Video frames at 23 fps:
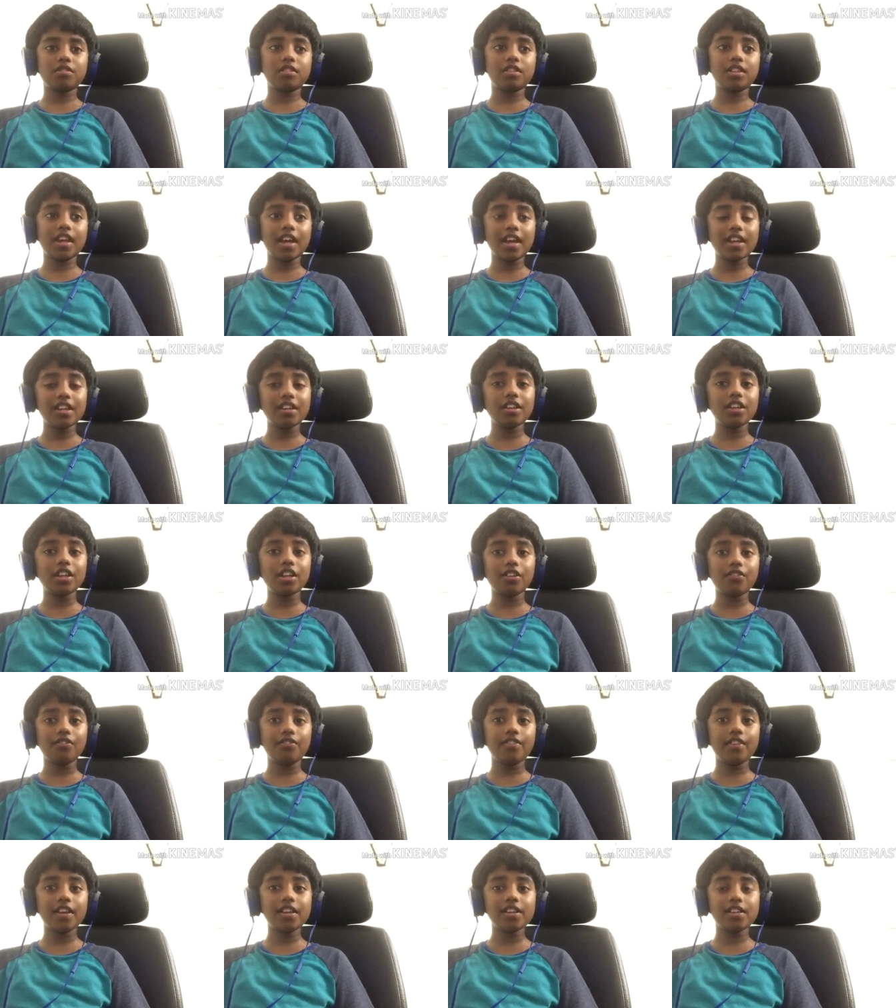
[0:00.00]
extend your
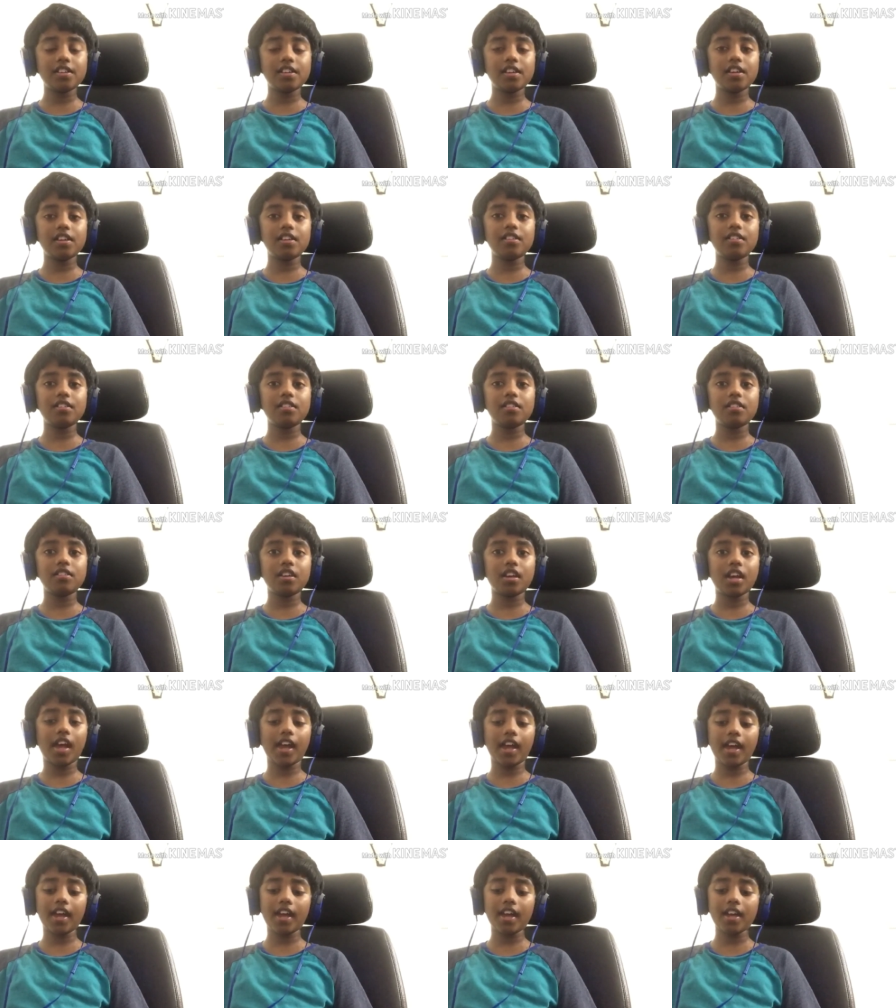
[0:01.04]
vision
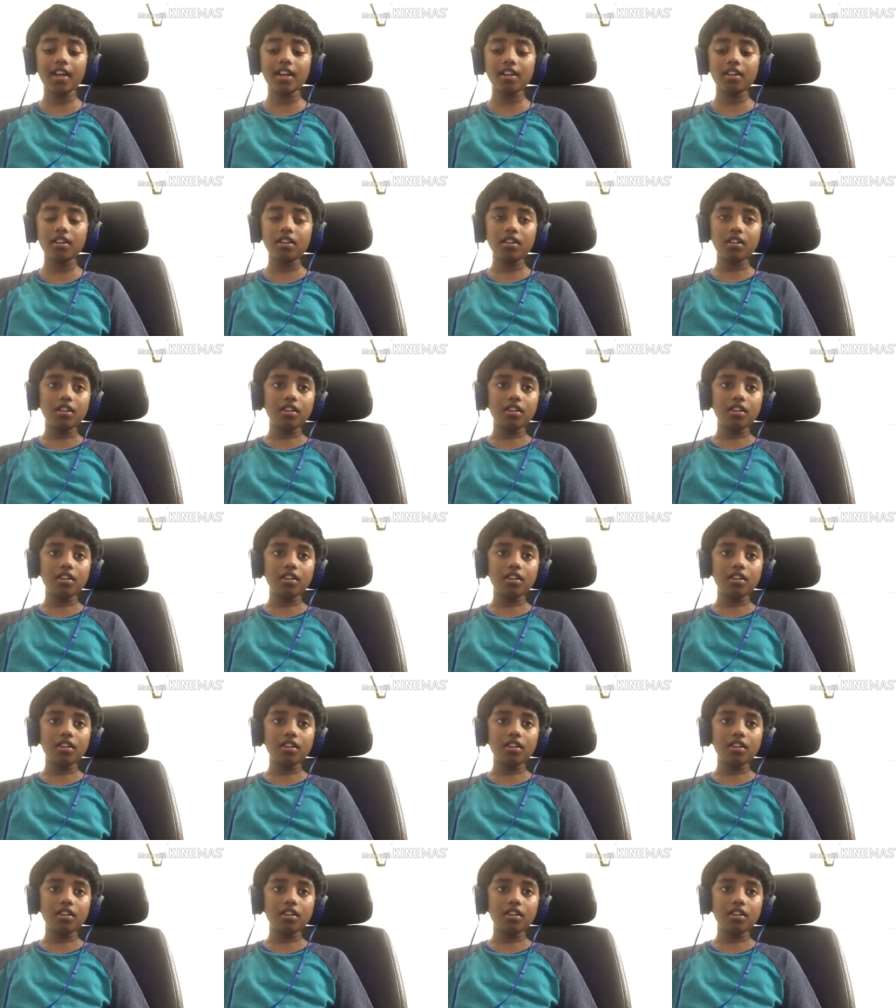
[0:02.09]
and